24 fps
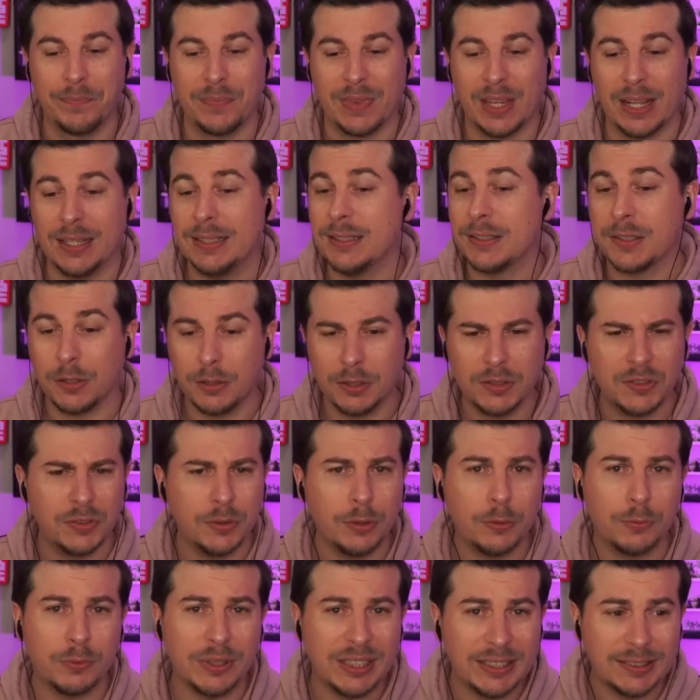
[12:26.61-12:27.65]
And it's also a
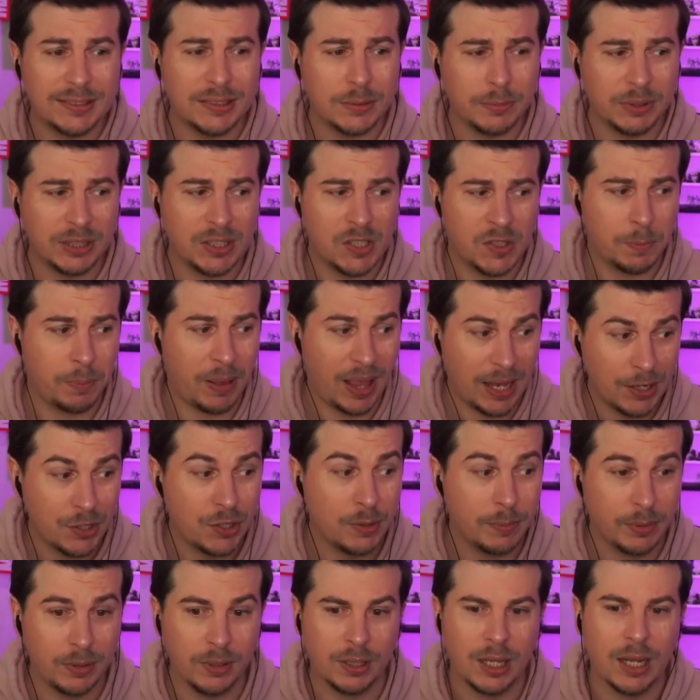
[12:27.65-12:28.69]
reasonably
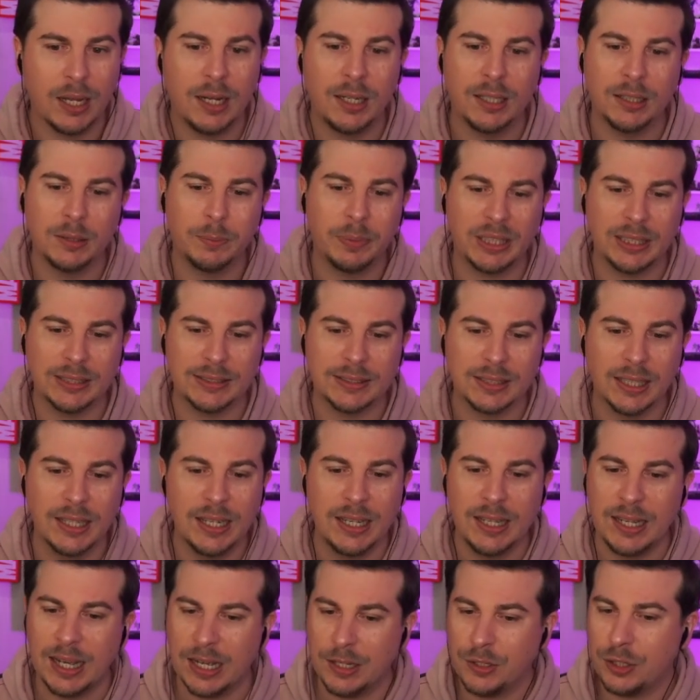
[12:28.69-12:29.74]
splashable card, because
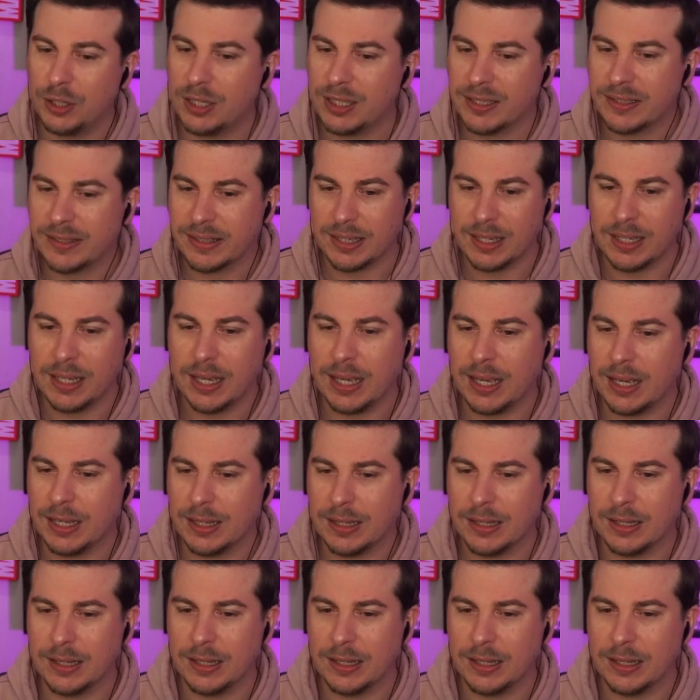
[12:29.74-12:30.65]
as you can see, it